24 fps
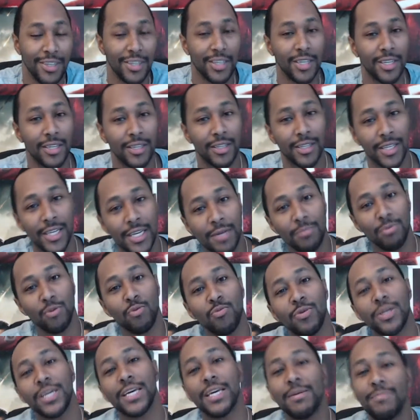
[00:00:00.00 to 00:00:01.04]
Just keep
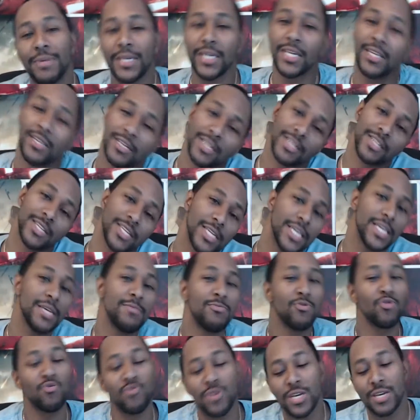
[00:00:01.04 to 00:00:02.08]
swimming, just keep
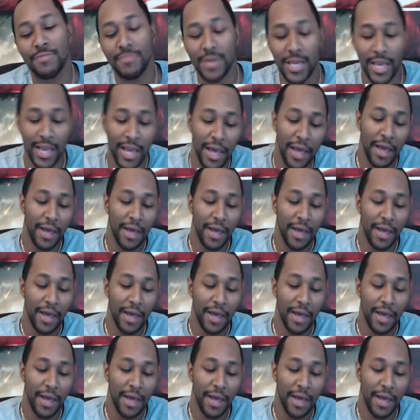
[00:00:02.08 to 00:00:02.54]
swimming.